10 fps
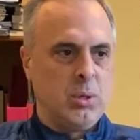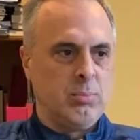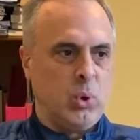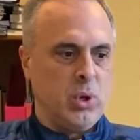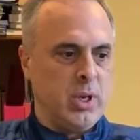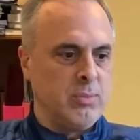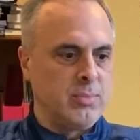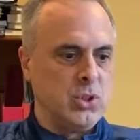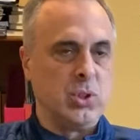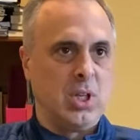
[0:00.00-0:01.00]
Boy,
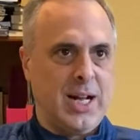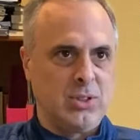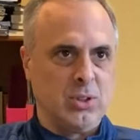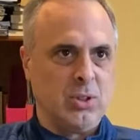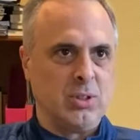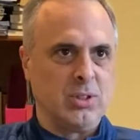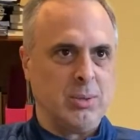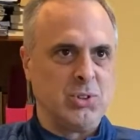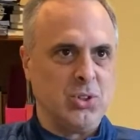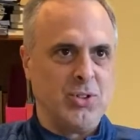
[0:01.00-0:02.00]
there's a lot to learn because
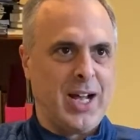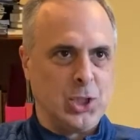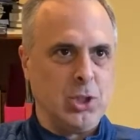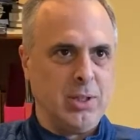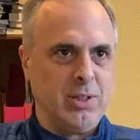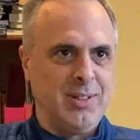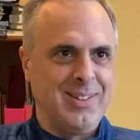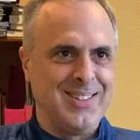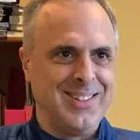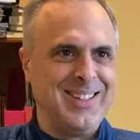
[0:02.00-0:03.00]
I'm still not good.
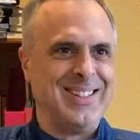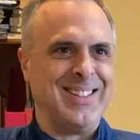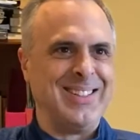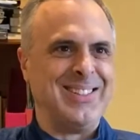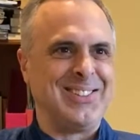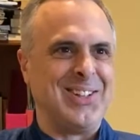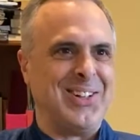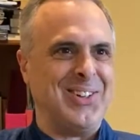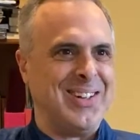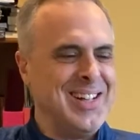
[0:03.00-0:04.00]

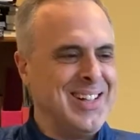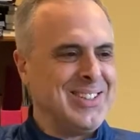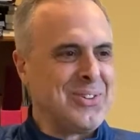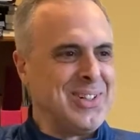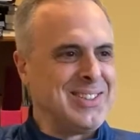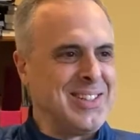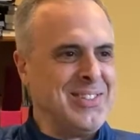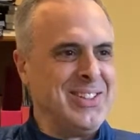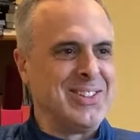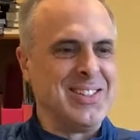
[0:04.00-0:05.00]
So
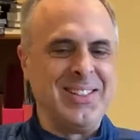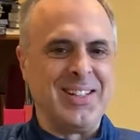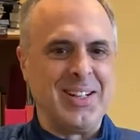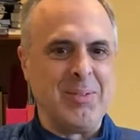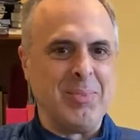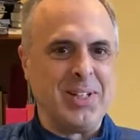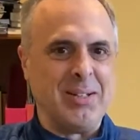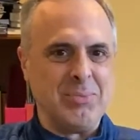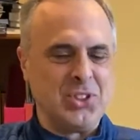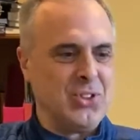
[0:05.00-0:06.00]
27 years in and
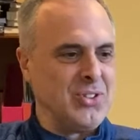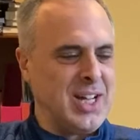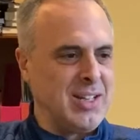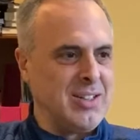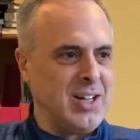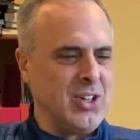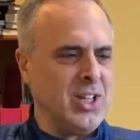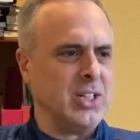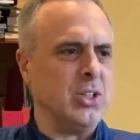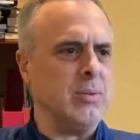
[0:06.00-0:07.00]
I'm still not all
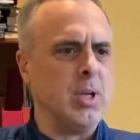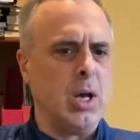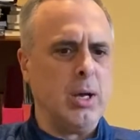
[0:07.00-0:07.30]
that good.